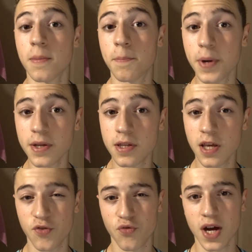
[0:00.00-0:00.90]
But
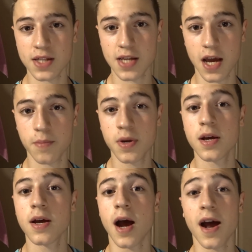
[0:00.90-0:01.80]
if you've got time,
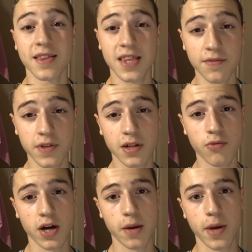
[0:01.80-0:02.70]
I definitely
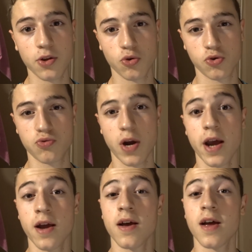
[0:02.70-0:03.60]
recommend you to try